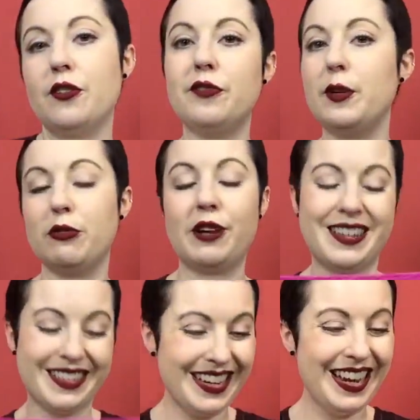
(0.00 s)
could flip
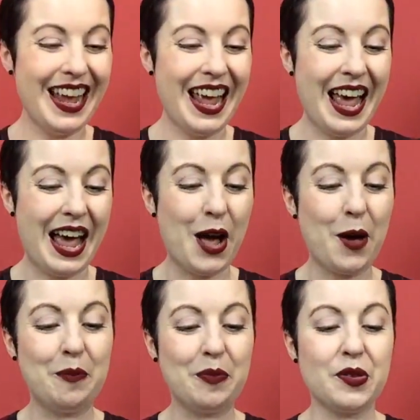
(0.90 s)

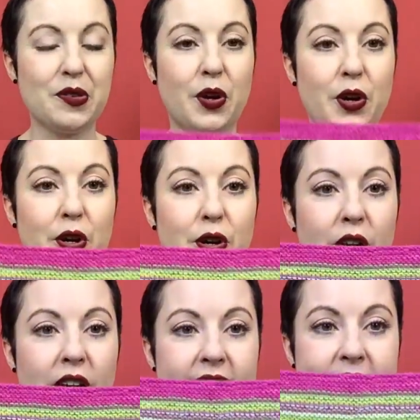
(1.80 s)
around. So
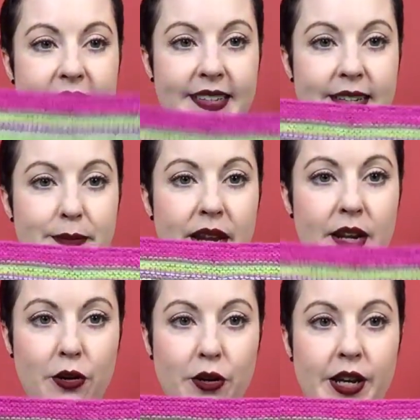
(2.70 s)
I extended it, made
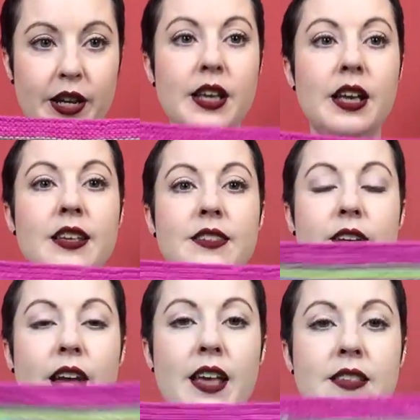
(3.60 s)
it longer. So
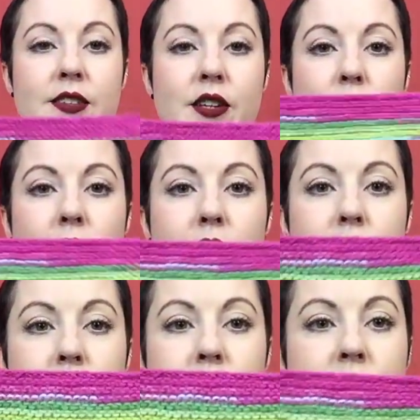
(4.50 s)
as you go
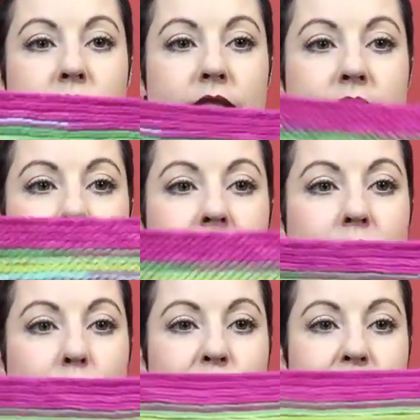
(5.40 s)
along, you can see
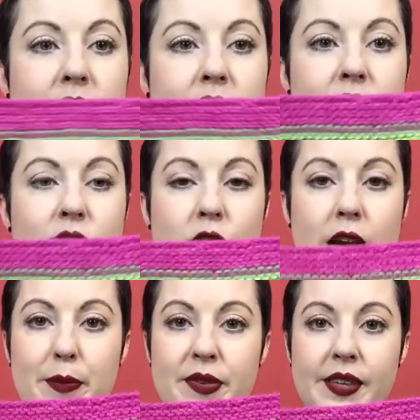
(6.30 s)
obviously the
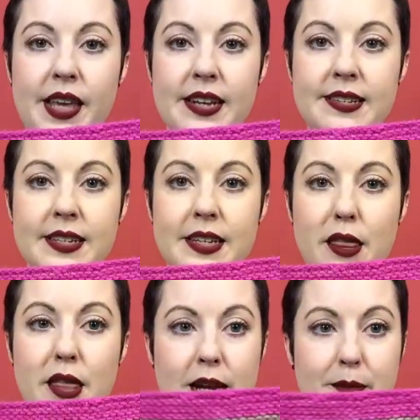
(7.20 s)
stripes get
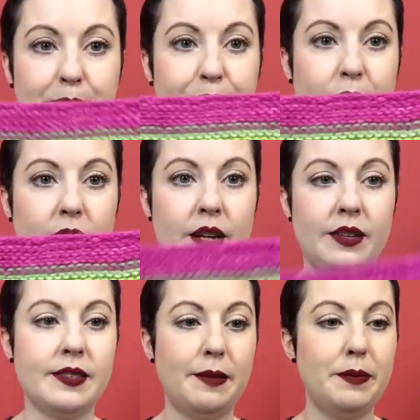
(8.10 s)
thinner, and in
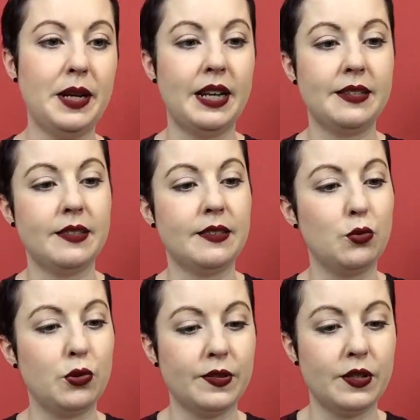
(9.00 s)
some places
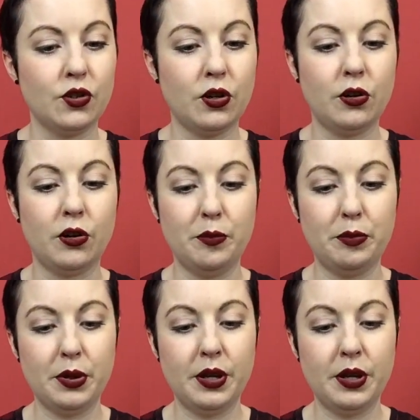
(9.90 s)
towards the top